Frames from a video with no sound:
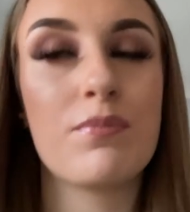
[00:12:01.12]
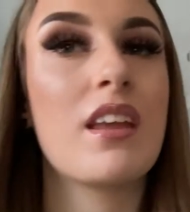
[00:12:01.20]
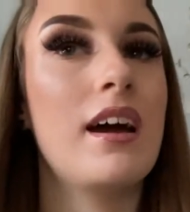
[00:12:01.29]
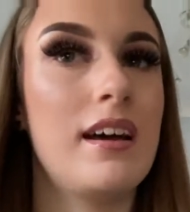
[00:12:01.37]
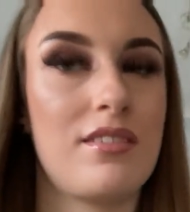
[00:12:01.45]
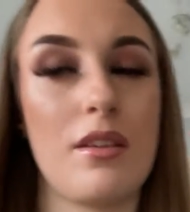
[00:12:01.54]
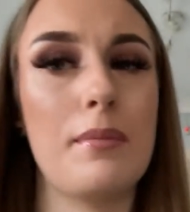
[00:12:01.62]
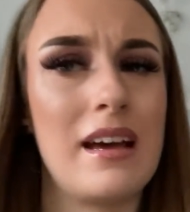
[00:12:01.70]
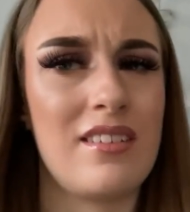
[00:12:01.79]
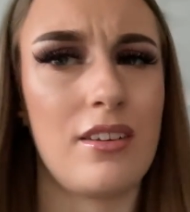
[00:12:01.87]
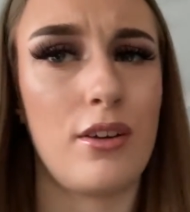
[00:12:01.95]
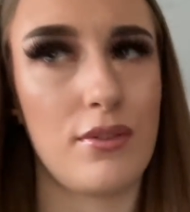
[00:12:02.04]
tastes
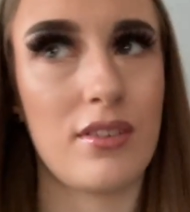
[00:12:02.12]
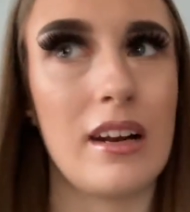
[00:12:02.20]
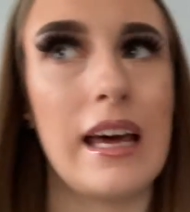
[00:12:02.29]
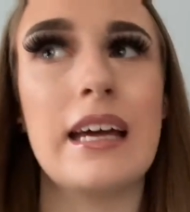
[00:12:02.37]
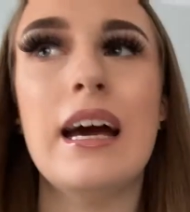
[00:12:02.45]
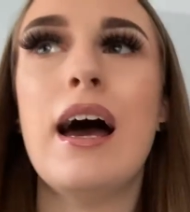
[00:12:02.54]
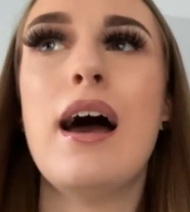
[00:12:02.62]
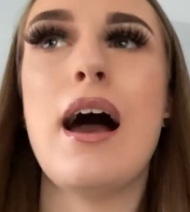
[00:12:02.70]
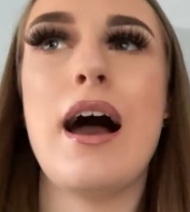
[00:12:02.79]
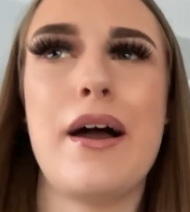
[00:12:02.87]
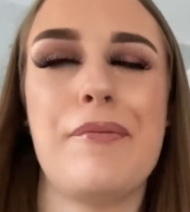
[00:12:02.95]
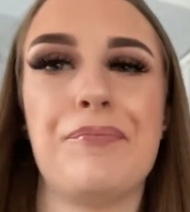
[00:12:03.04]
amazing, obviously.
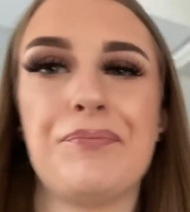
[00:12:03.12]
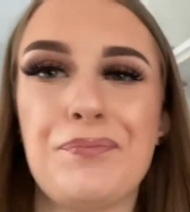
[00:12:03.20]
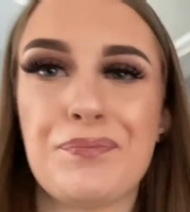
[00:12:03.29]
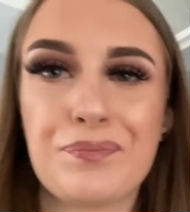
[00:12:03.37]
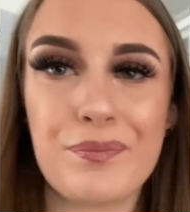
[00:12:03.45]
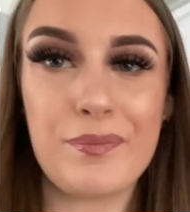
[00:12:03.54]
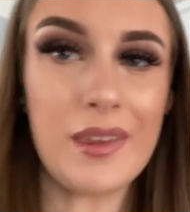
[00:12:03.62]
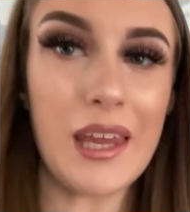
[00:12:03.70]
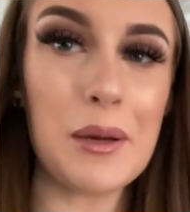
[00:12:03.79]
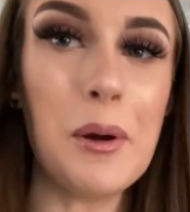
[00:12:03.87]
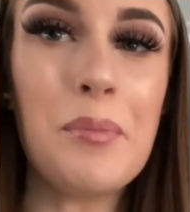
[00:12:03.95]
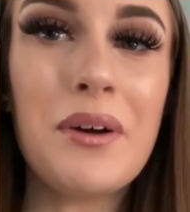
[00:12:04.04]
Um,
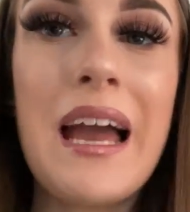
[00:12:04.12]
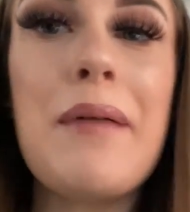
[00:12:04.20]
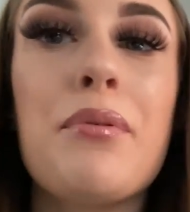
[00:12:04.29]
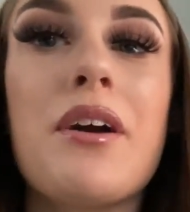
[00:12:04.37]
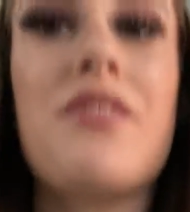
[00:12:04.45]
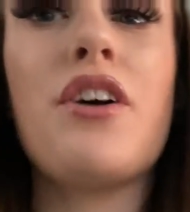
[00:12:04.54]
but yeah, but it's